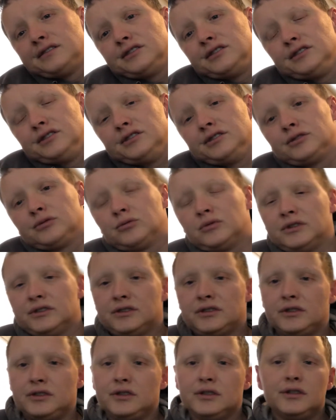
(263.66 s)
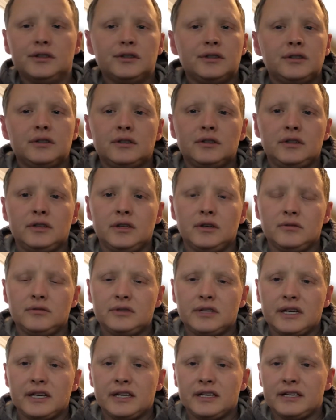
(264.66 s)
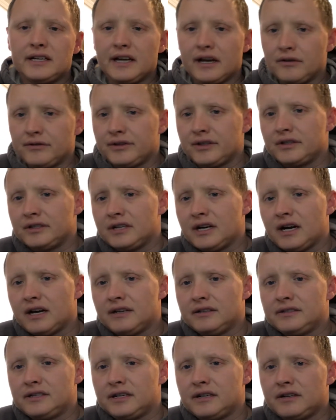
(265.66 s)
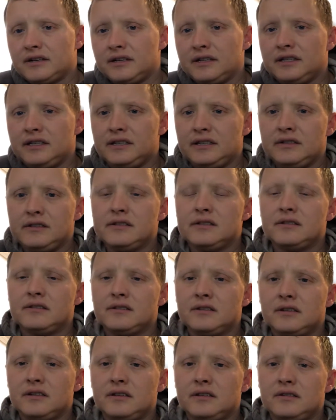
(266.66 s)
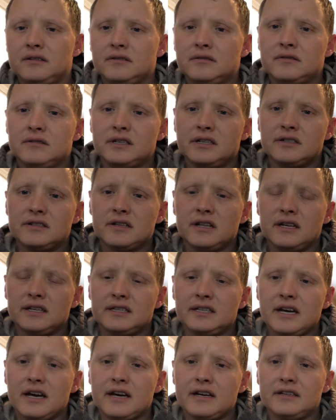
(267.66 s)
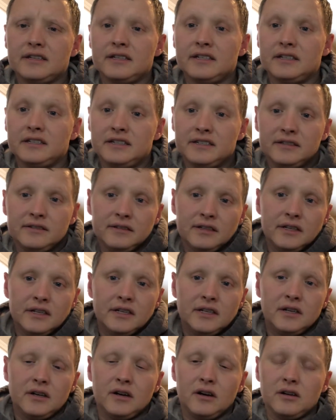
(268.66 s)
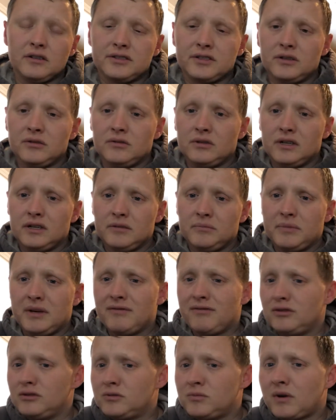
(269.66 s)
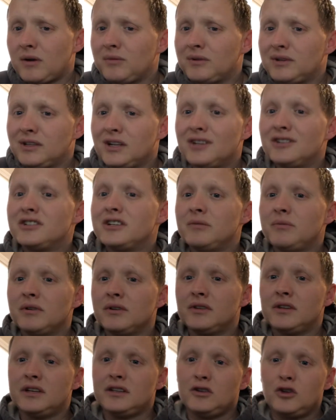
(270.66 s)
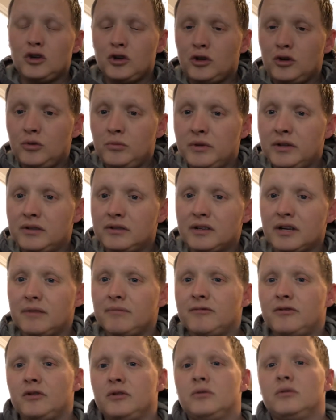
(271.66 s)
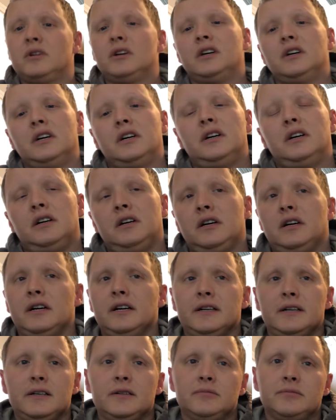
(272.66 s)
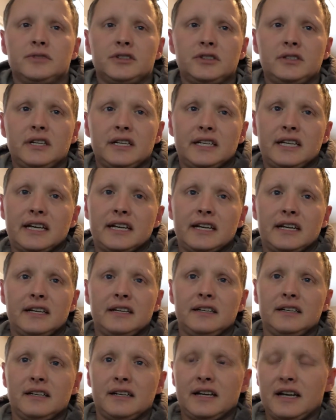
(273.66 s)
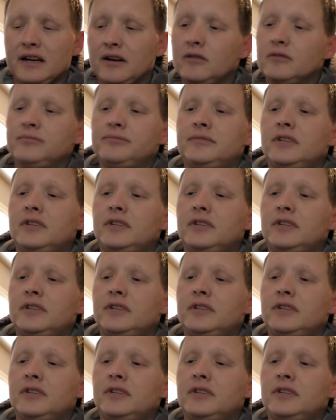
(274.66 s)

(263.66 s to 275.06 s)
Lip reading: you just want to take into account their dietary needs and things like that, and also pet food's probably a lot cheaper than human type food, so take that into account.